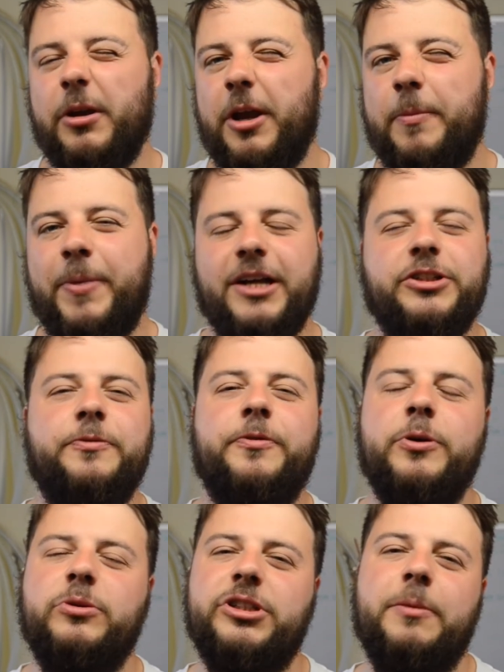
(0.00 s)
Your passion
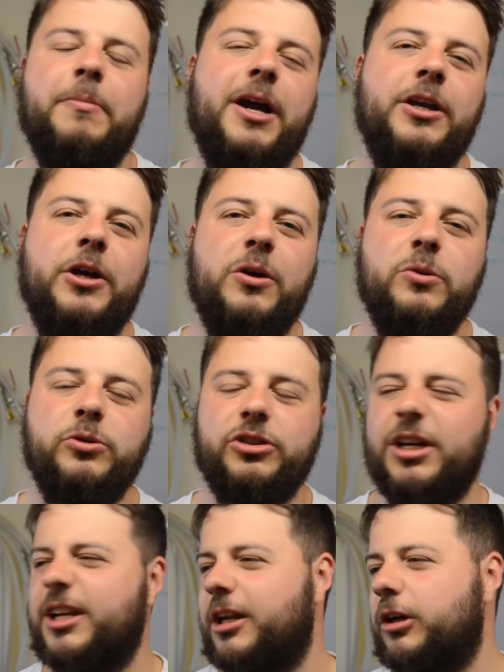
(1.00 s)
fruits, your
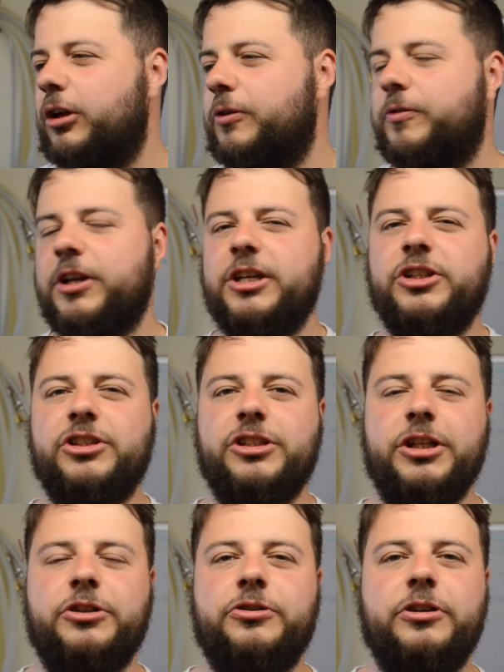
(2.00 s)
mangoes, and a lovely
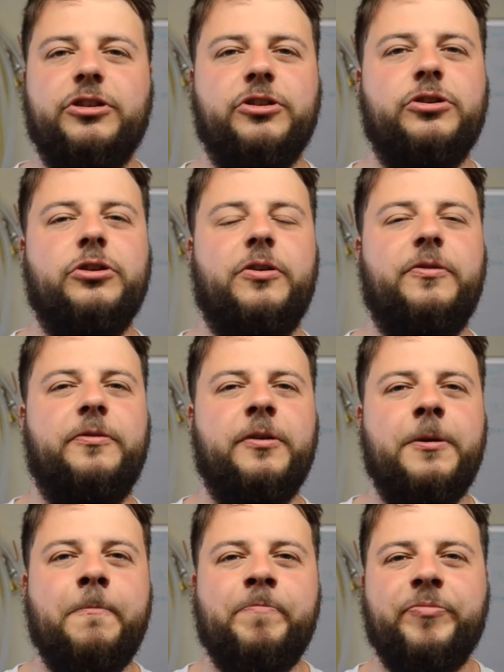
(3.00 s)
citrus sort
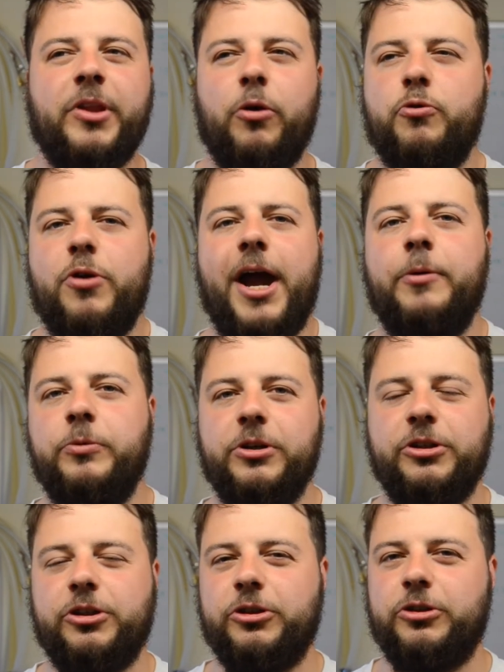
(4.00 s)
of
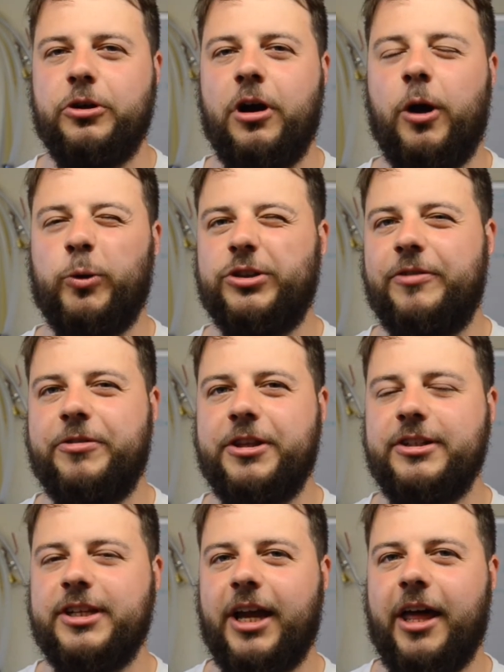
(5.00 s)
roundness that sort of holds
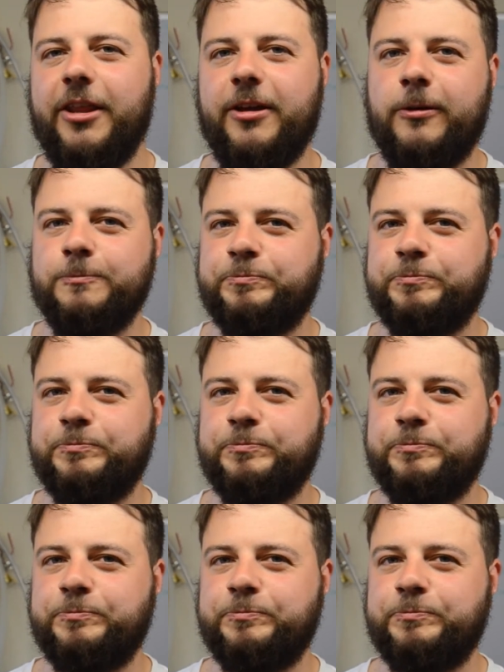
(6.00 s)
everything together.